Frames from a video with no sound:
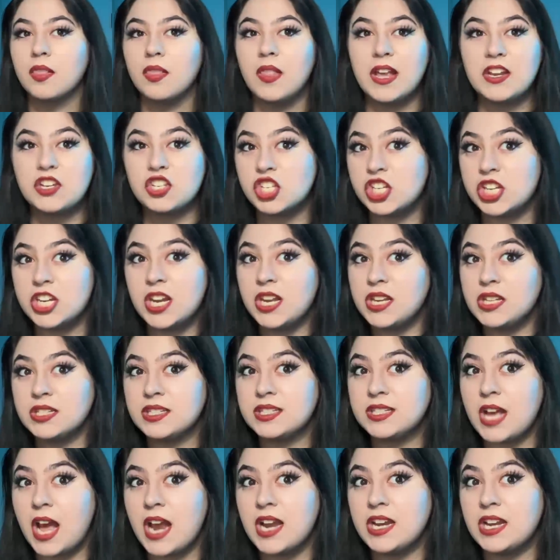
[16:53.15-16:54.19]
Like, she didn't
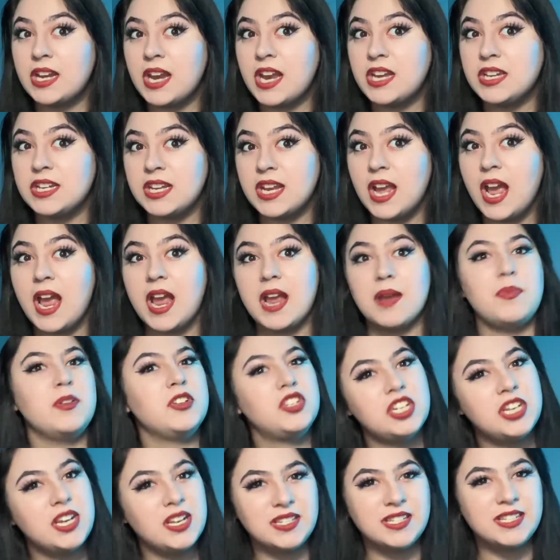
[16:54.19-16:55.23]
sign an NDA, but
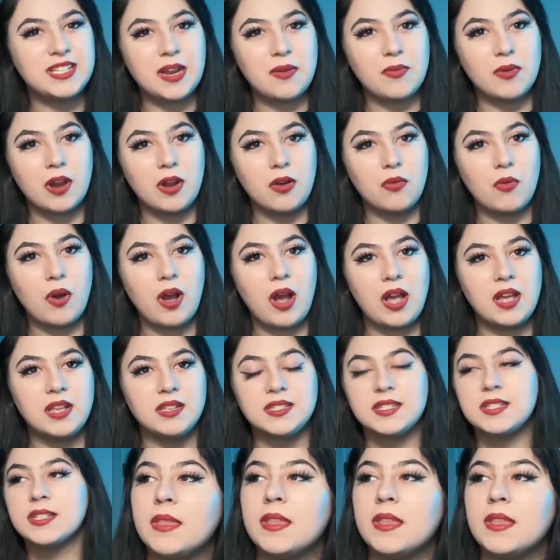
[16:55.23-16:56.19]
she didn't say where it was.